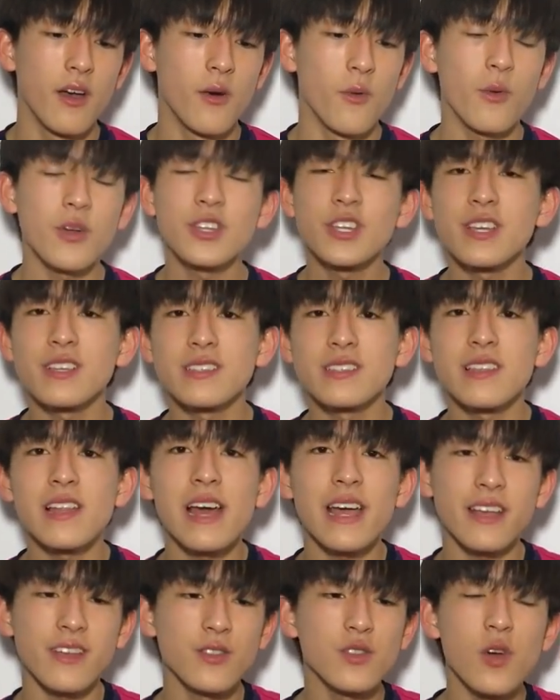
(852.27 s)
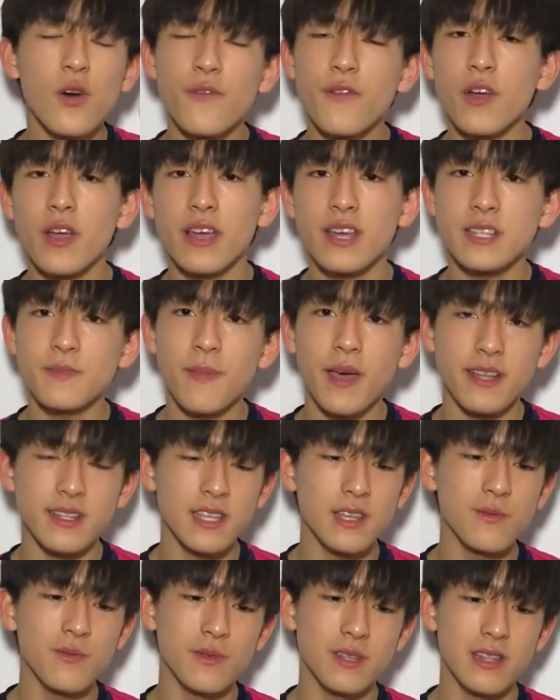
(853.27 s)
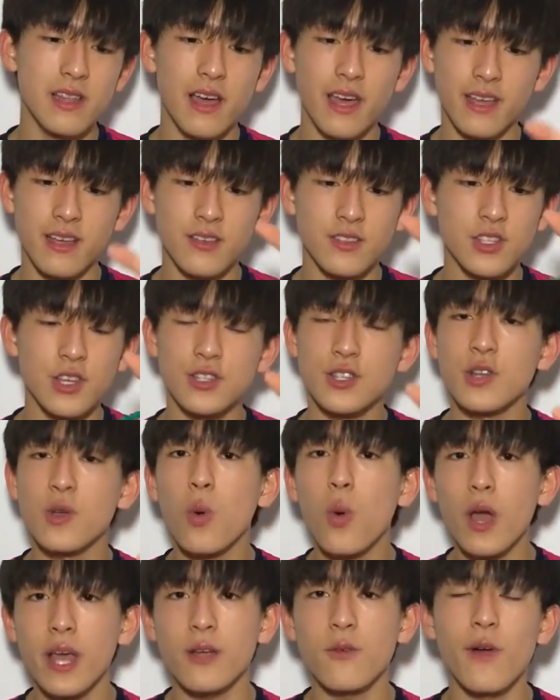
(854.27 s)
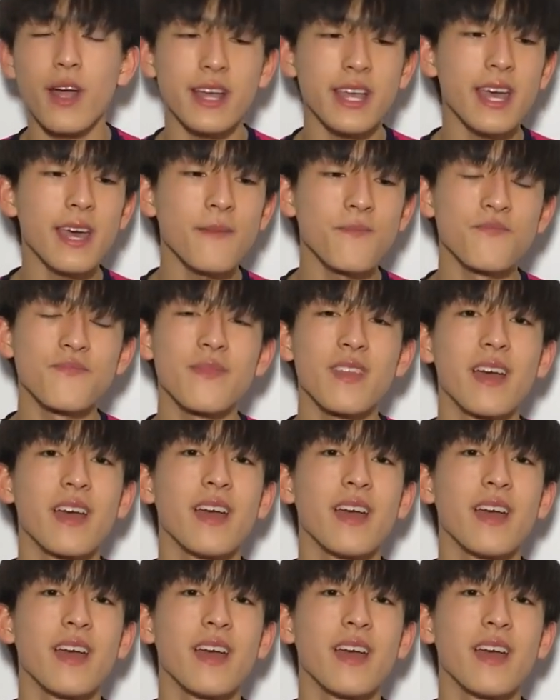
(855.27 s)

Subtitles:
which is like not very expected with like such a quick racket.